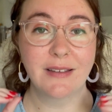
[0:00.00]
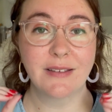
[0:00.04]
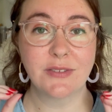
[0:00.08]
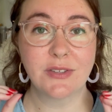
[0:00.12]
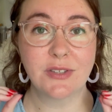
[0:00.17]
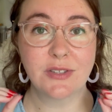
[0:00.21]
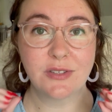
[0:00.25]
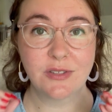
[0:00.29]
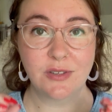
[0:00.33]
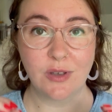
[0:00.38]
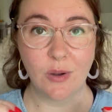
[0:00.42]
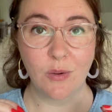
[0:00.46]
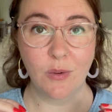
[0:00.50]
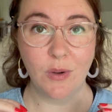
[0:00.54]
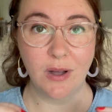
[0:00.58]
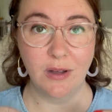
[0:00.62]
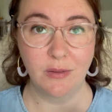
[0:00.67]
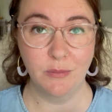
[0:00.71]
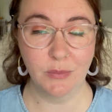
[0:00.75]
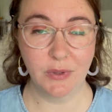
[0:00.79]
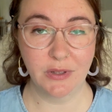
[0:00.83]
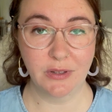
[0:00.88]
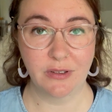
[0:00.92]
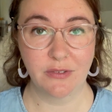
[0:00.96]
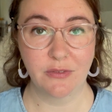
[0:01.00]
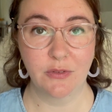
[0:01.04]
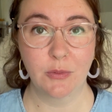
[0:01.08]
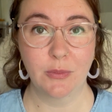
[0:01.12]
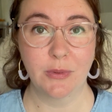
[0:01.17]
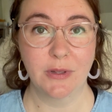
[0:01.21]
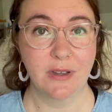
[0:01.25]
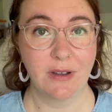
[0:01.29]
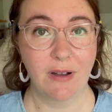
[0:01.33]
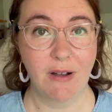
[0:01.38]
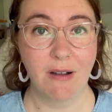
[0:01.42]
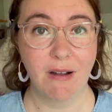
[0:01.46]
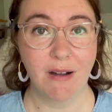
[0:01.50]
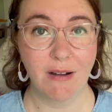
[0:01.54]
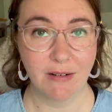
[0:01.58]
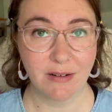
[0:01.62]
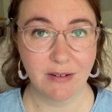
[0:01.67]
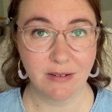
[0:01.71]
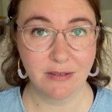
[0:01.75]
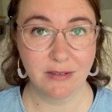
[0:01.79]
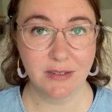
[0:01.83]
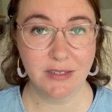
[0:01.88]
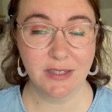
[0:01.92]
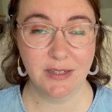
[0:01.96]
is so unbelievably
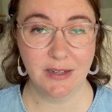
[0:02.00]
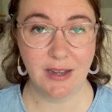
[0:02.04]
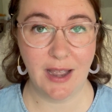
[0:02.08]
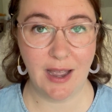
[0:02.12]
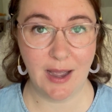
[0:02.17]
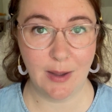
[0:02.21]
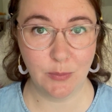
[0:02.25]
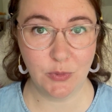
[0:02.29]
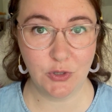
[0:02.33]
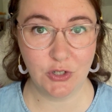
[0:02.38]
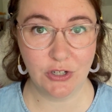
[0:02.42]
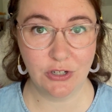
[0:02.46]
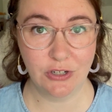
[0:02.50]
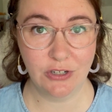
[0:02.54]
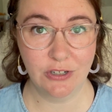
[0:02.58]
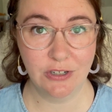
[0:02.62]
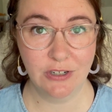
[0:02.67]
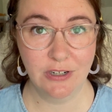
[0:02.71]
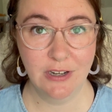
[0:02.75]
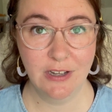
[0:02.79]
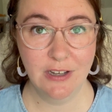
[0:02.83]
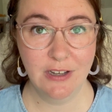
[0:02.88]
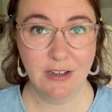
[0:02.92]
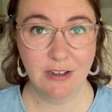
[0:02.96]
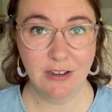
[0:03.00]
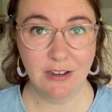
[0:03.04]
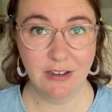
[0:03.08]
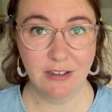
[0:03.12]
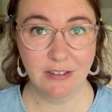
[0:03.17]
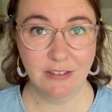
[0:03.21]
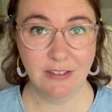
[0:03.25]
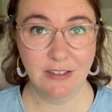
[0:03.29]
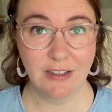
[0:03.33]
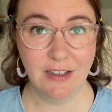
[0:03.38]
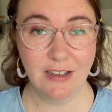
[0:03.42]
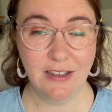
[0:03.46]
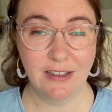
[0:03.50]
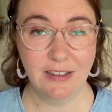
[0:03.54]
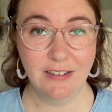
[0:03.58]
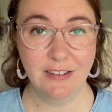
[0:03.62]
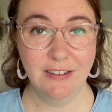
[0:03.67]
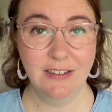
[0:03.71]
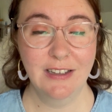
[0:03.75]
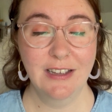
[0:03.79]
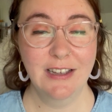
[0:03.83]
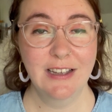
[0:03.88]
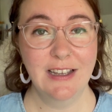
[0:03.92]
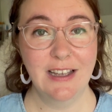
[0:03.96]
hard to capture
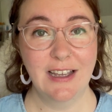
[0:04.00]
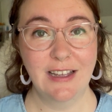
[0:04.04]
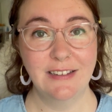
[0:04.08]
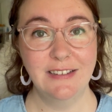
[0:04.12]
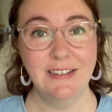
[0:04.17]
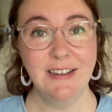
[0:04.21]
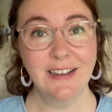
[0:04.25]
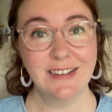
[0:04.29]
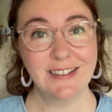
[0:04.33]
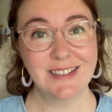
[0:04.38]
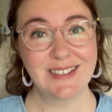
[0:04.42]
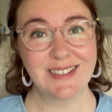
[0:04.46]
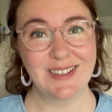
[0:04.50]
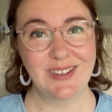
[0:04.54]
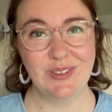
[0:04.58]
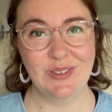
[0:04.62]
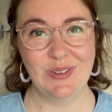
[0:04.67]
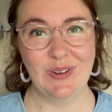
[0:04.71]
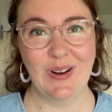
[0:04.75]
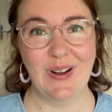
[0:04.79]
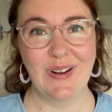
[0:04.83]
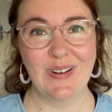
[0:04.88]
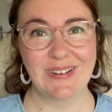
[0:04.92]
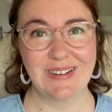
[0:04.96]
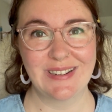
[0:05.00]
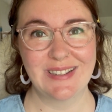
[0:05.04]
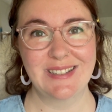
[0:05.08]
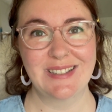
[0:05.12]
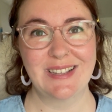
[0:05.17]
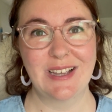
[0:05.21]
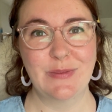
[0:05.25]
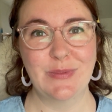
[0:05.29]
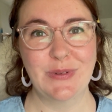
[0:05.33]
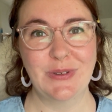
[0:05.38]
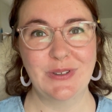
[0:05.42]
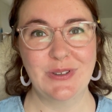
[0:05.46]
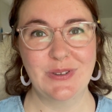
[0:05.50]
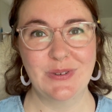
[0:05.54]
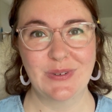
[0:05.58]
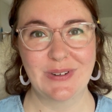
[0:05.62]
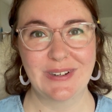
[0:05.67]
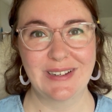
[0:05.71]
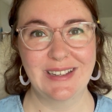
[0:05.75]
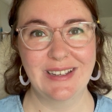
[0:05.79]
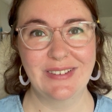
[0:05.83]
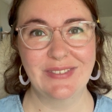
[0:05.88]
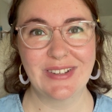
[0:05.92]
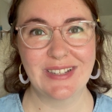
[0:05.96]
online. And yes, in your artist label, you are
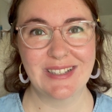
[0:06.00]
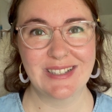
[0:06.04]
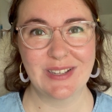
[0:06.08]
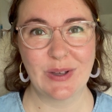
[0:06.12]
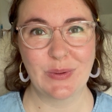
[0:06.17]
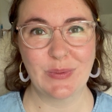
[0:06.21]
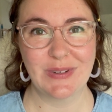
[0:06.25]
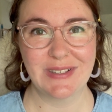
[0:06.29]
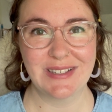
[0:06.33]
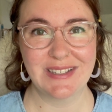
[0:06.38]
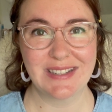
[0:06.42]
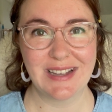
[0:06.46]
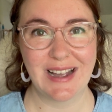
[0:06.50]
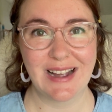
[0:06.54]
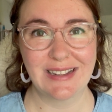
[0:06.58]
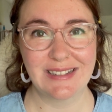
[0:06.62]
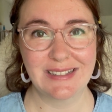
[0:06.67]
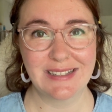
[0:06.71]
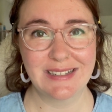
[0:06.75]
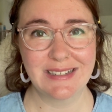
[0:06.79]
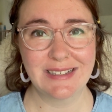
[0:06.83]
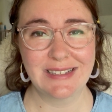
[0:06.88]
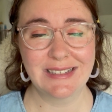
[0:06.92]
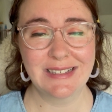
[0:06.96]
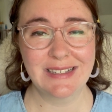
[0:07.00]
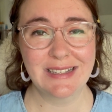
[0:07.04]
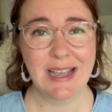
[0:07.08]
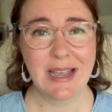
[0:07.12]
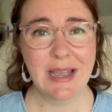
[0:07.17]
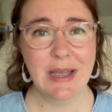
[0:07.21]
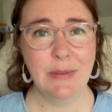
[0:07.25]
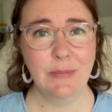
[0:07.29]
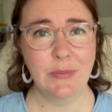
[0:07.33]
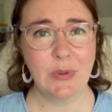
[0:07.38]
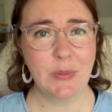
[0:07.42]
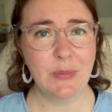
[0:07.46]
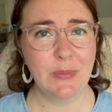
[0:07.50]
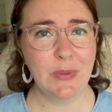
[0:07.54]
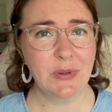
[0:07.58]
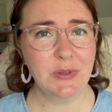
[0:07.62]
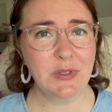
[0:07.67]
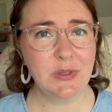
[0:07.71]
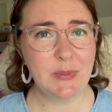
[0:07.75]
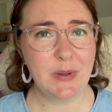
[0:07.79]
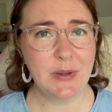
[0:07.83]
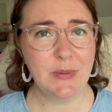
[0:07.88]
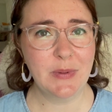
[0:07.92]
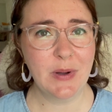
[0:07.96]
giving someone sizes, but
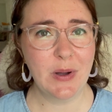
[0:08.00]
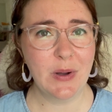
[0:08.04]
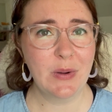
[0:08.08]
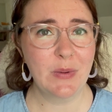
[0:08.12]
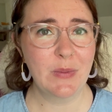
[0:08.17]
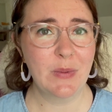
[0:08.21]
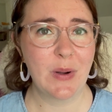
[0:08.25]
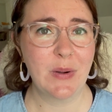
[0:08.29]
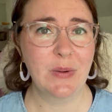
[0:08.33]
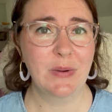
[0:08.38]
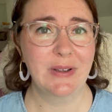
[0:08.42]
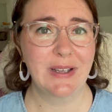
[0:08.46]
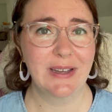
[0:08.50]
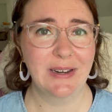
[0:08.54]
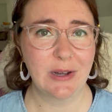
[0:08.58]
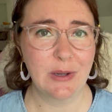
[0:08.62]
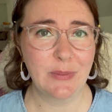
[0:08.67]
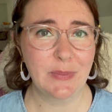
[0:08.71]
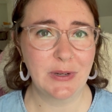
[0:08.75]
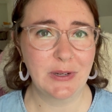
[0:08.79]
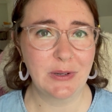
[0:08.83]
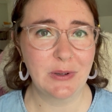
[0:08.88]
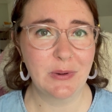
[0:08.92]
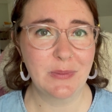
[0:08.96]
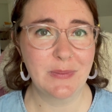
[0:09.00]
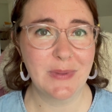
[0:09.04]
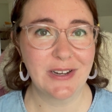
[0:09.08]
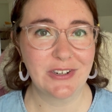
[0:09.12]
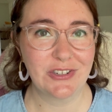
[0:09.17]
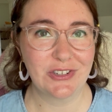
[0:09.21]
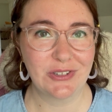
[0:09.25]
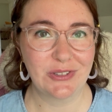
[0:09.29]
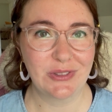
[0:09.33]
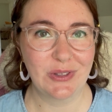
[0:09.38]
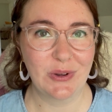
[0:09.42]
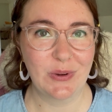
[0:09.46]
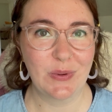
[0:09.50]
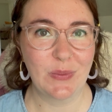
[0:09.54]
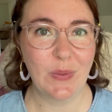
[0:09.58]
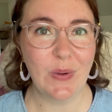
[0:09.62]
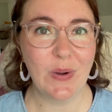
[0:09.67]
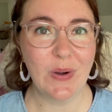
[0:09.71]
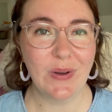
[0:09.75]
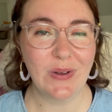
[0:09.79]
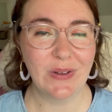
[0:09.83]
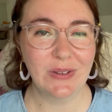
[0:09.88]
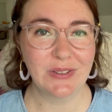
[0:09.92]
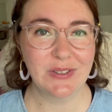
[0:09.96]
most people won't get up and go measure their
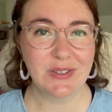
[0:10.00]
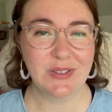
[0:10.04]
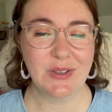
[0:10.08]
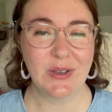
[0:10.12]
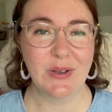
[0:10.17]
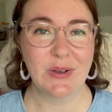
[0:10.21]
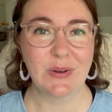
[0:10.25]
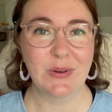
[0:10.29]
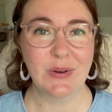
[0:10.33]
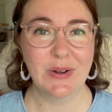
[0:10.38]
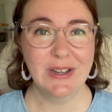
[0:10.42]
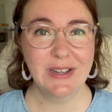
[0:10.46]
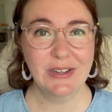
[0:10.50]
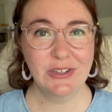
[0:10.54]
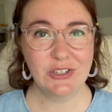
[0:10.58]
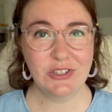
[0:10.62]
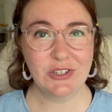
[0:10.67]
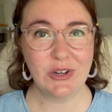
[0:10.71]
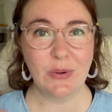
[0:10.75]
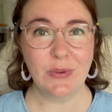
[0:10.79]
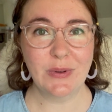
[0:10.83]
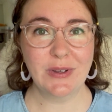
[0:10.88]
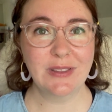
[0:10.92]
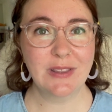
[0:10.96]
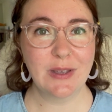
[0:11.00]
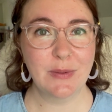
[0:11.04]
wall. So showing